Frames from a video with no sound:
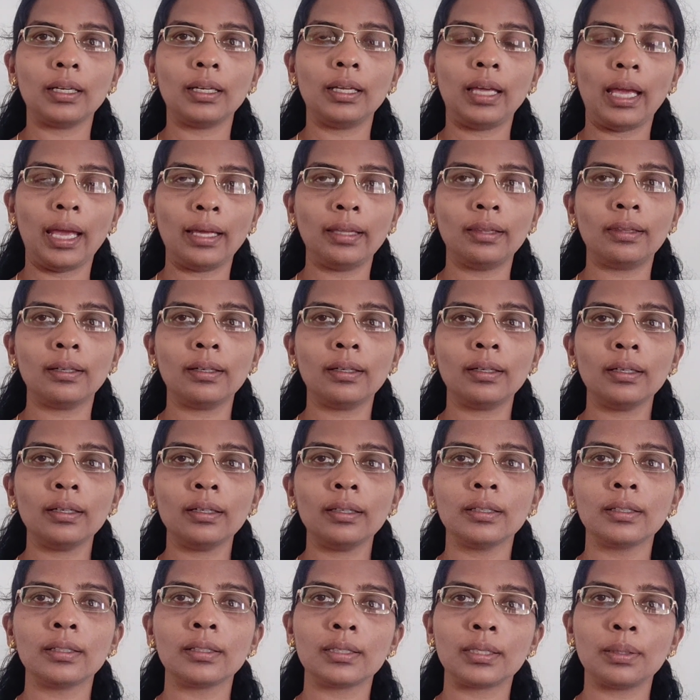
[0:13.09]

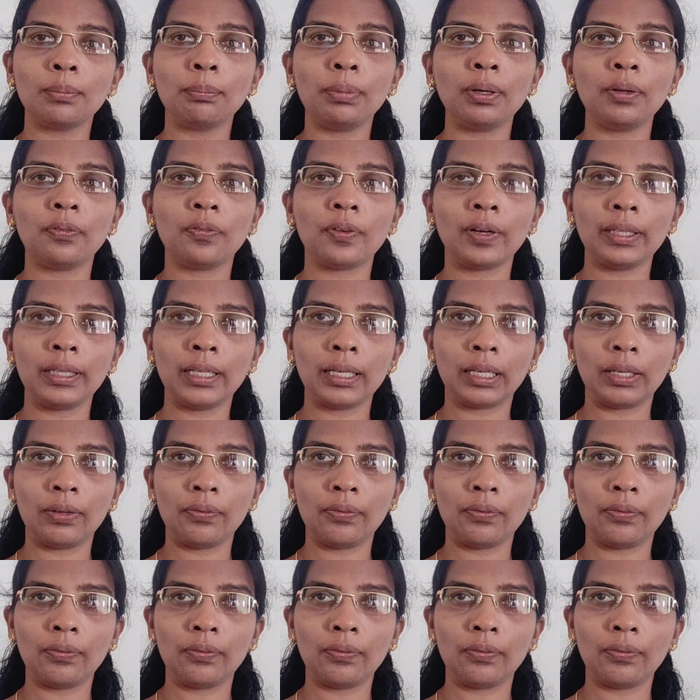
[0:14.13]
either simplify the